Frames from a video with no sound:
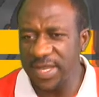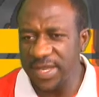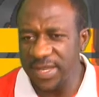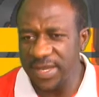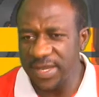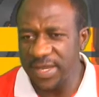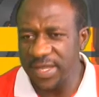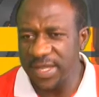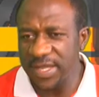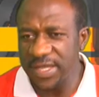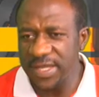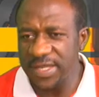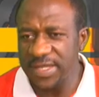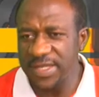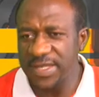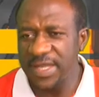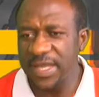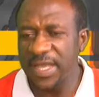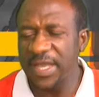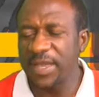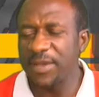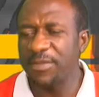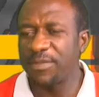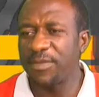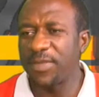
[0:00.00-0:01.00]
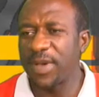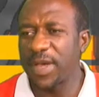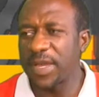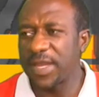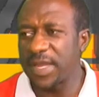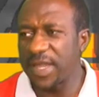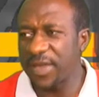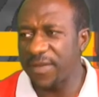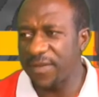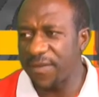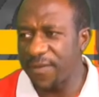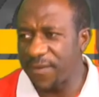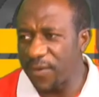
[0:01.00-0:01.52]
knees, but the
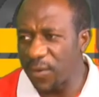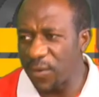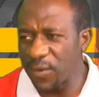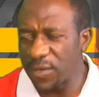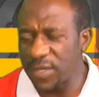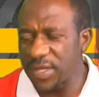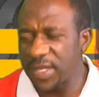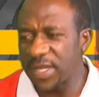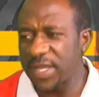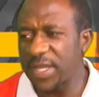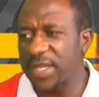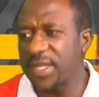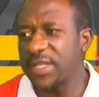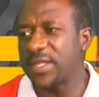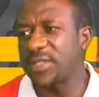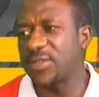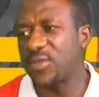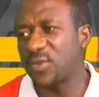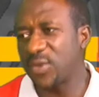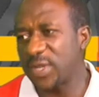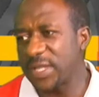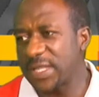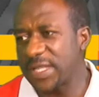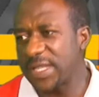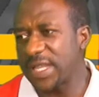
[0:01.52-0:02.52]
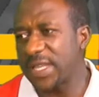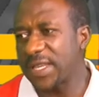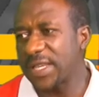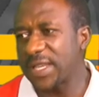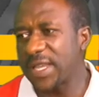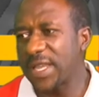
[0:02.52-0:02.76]
foot is twisted.